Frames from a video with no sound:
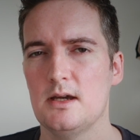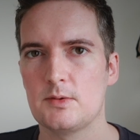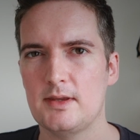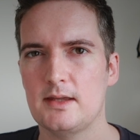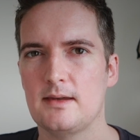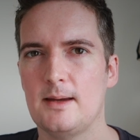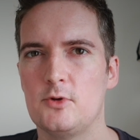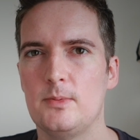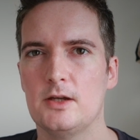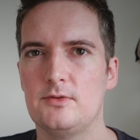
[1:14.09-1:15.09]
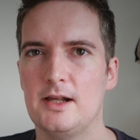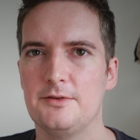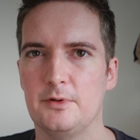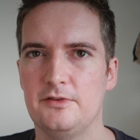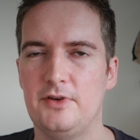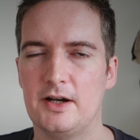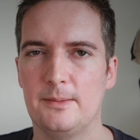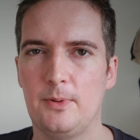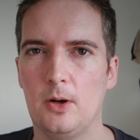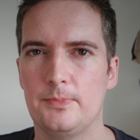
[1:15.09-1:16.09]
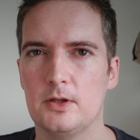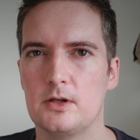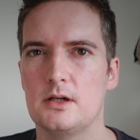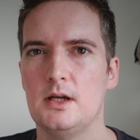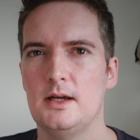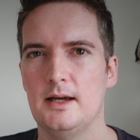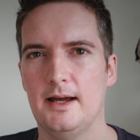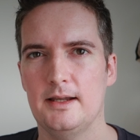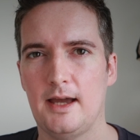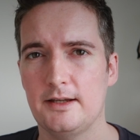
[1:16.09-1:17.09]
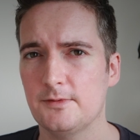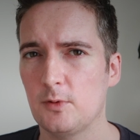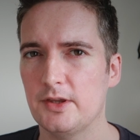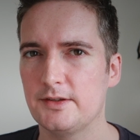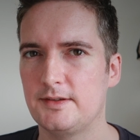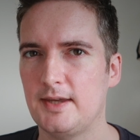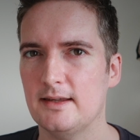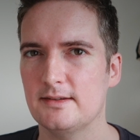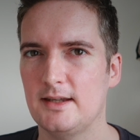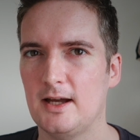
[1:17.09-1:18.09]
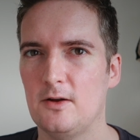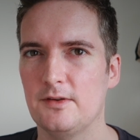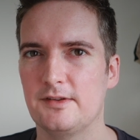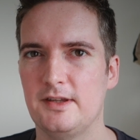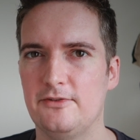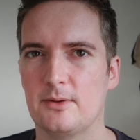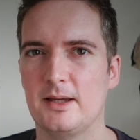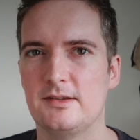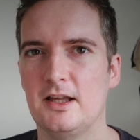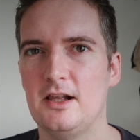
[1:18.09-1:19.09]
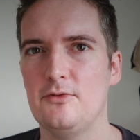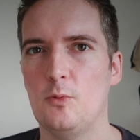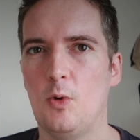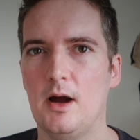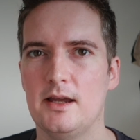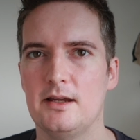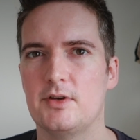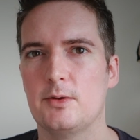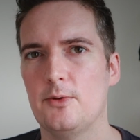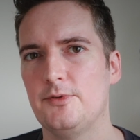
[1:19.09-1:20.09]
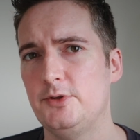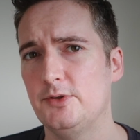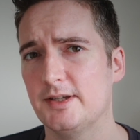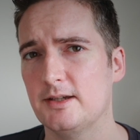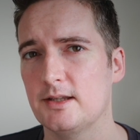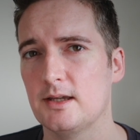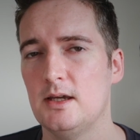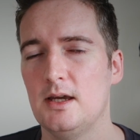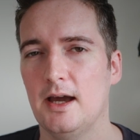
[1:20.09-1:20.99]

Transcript: So at that time, Ruby on Rails was very popular, and I just wanted to test it out, see for myself why everyone was using it.